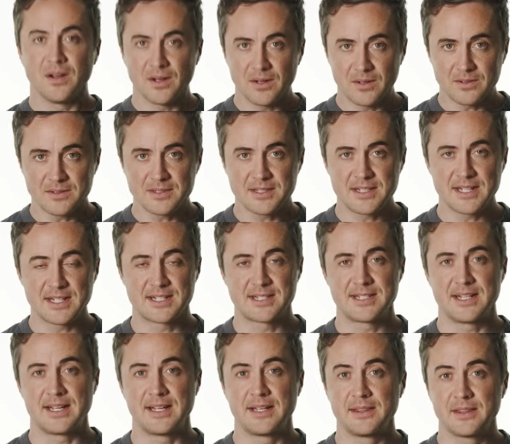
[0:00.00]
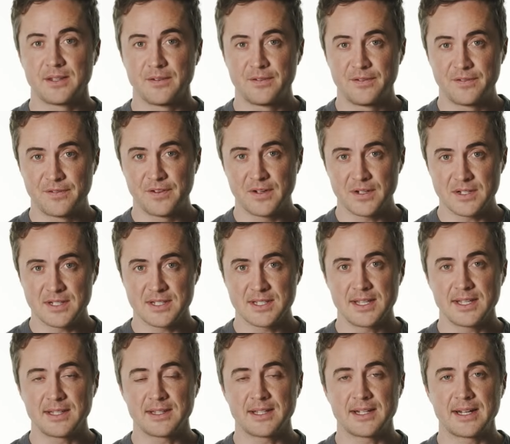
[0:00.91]
On test day, the first
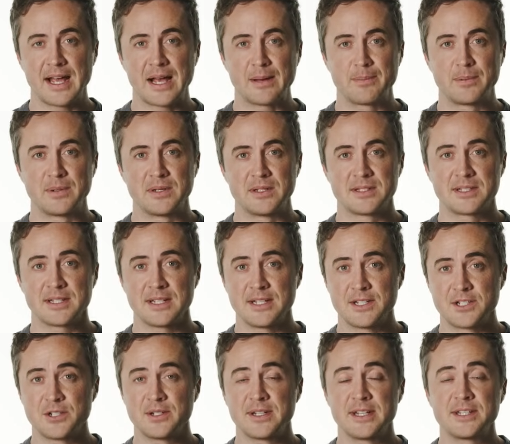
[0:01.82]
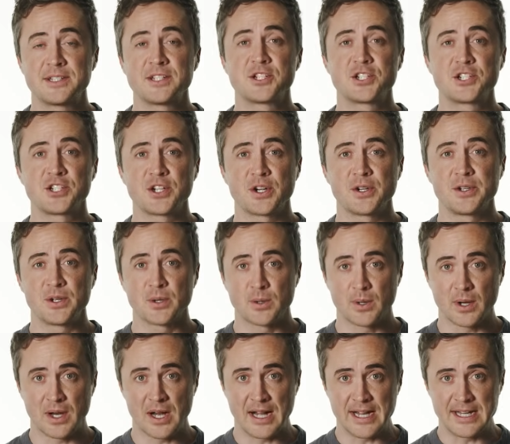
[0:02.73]
thing that happens is you need to show
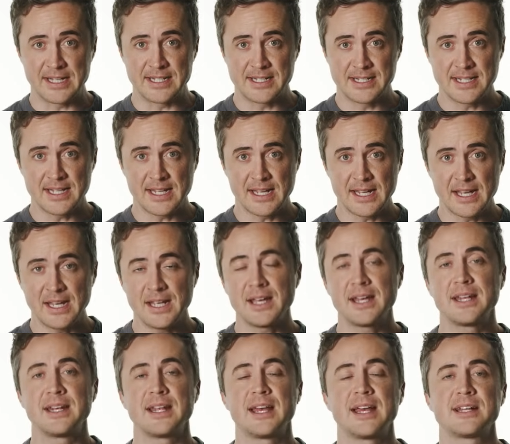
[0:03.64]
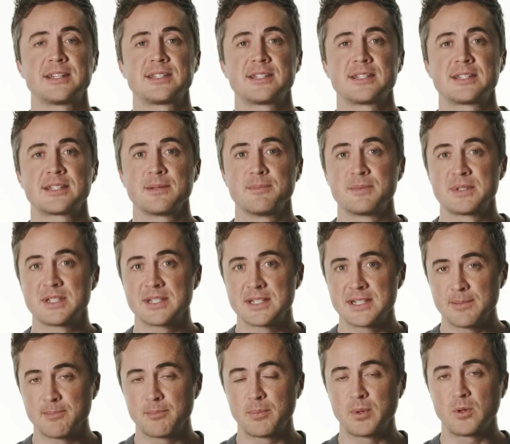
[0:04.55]
your ID and answer some
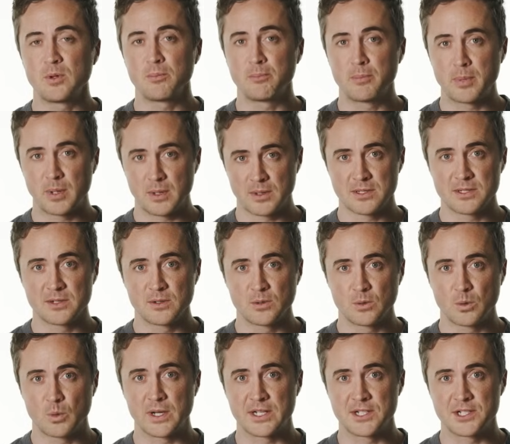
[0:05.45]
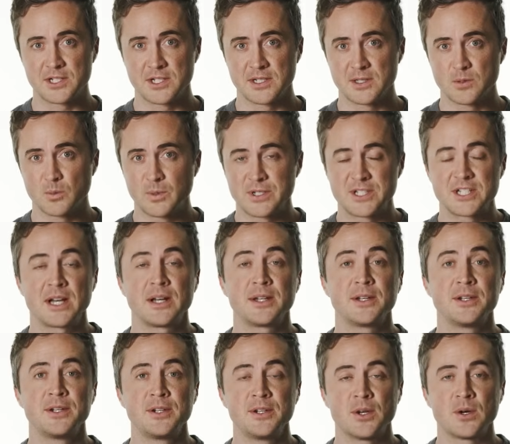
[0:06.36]
simple personal questions which
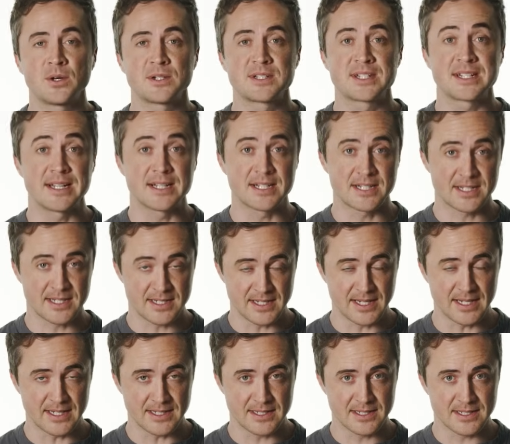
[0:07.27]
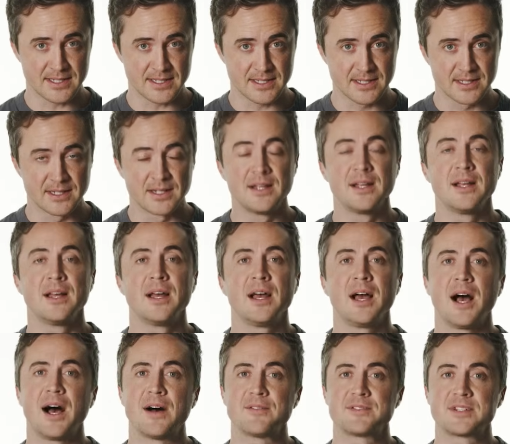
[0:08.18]
are not assessed.
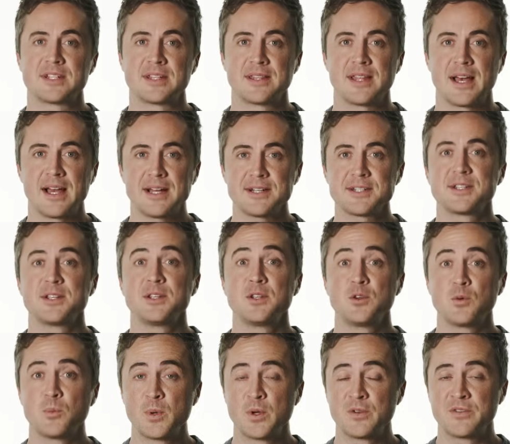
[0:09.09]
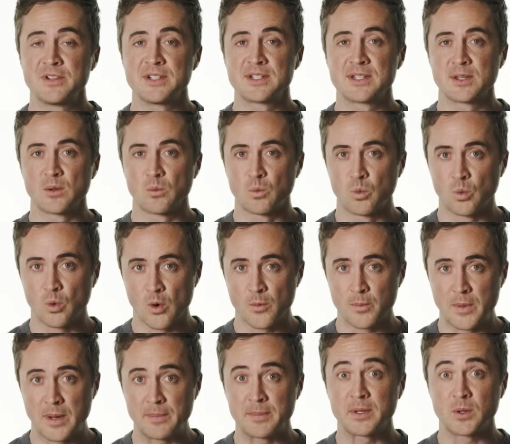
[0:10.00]
After that, you'll move into the
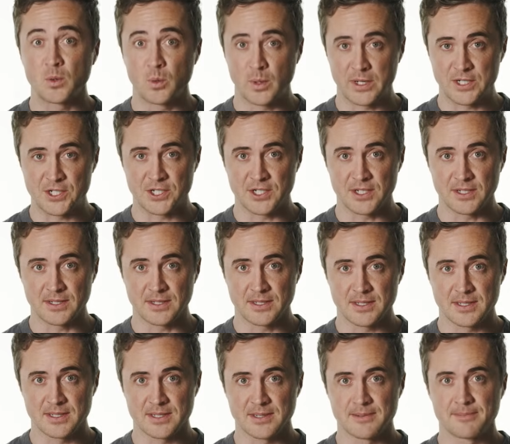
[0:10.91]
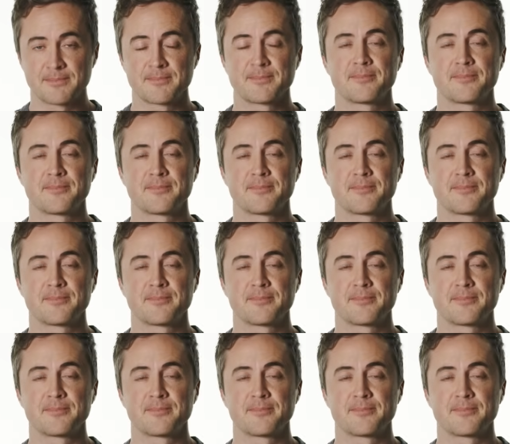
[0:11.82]
warm-up questions.